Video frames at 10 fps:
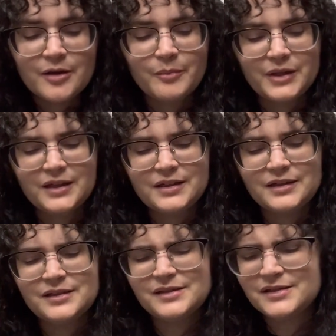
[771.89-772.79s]
but it
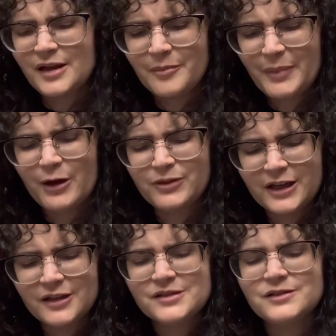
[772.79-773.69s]
is about,
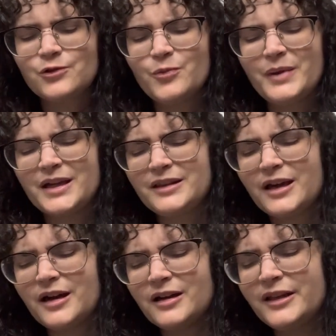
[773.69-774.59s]
like, a soulmate, like
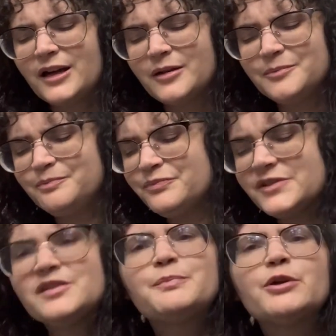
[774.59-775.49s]
a
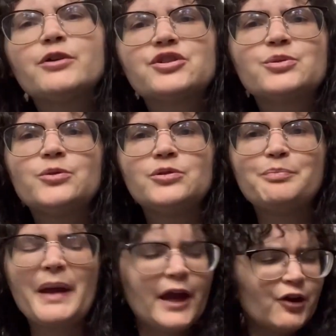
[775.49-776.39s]
spiritual
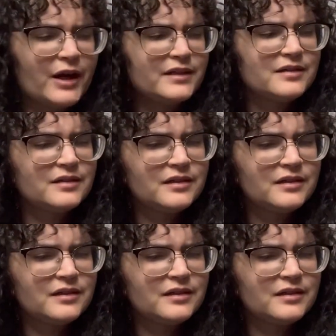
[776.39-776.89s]
parent.